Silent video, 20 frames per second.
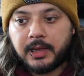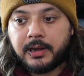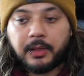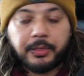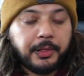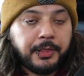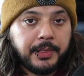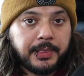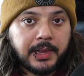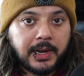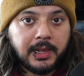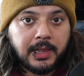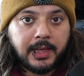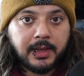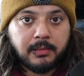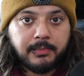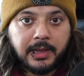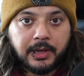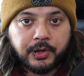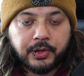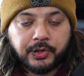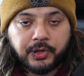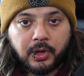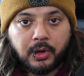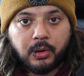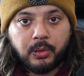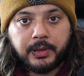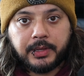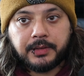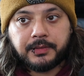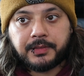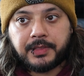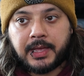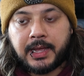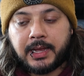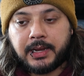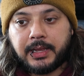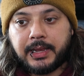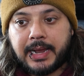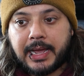Another thing that I like about Godot is
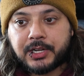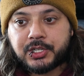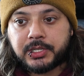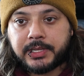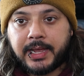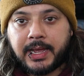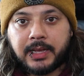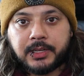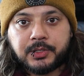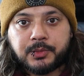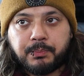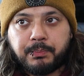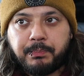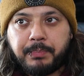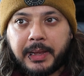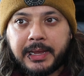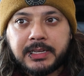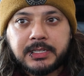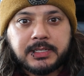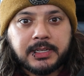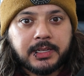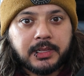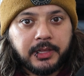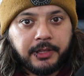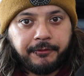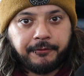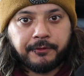that it actually has basically